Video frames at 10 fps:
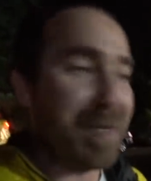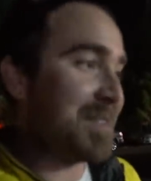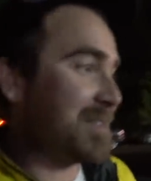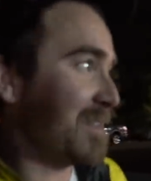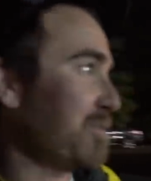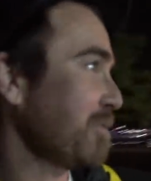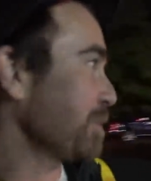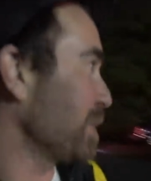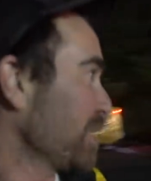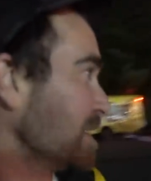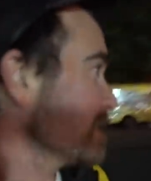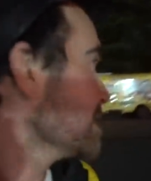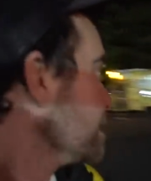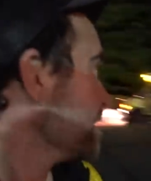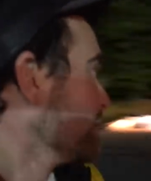places I've ever parked
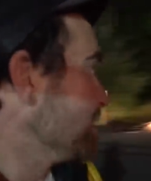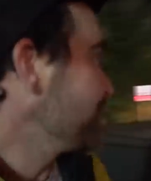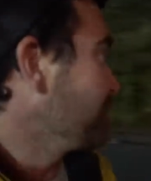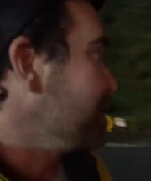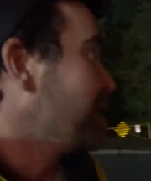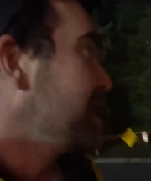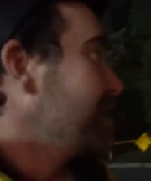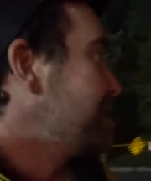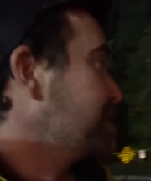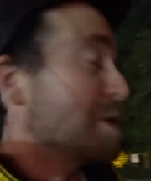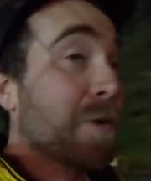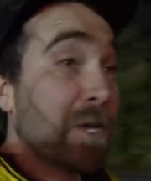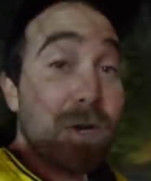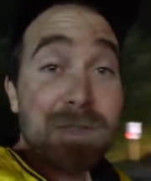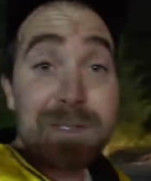for the night. So I
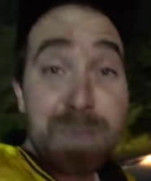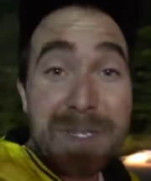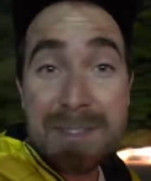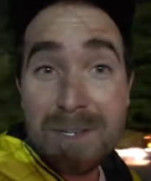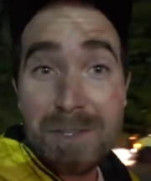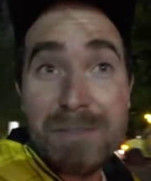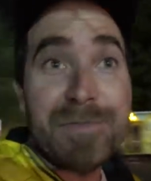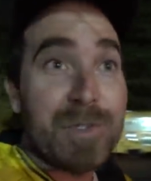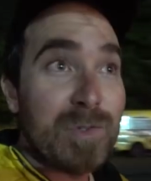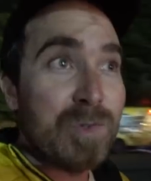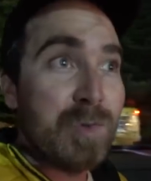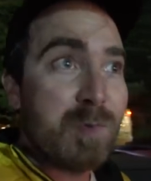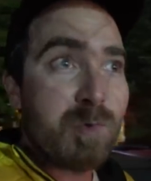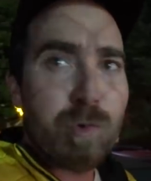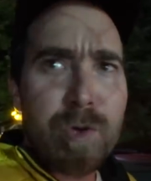called this place called the View
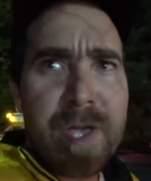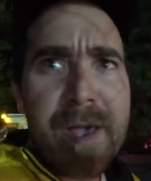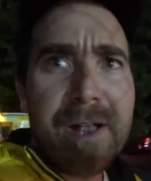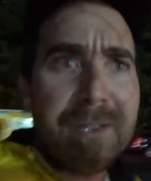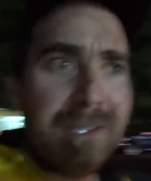Royal